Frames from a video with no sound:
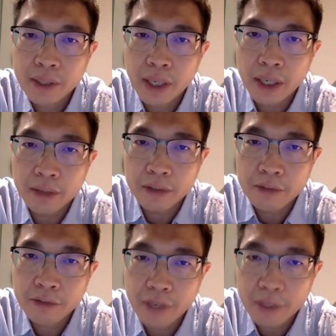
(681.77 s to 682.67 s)
on
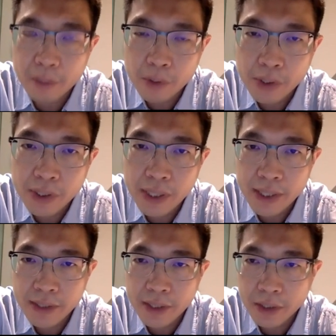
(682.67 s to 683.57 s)
fibrosis
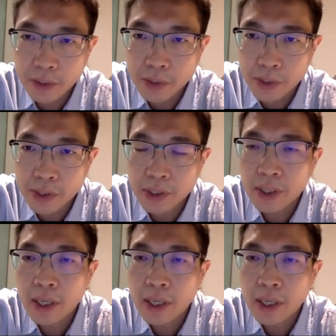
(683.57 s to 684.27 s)
and steatosis.